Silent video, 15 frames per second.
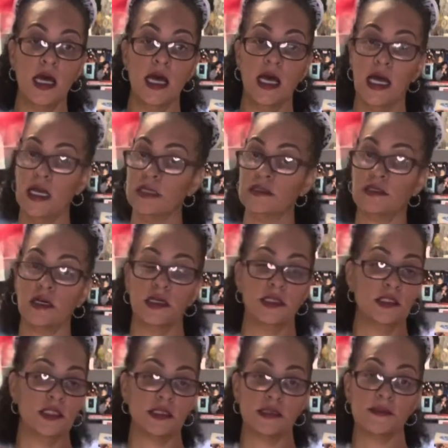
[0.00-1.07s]
And so it
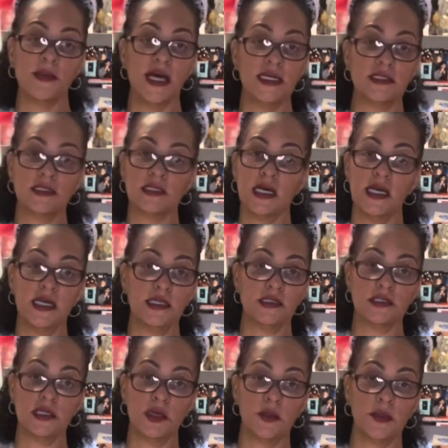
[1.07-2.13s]
just makes things
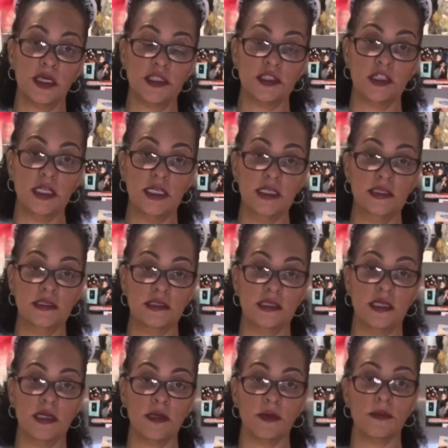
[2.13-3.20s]
so much easier.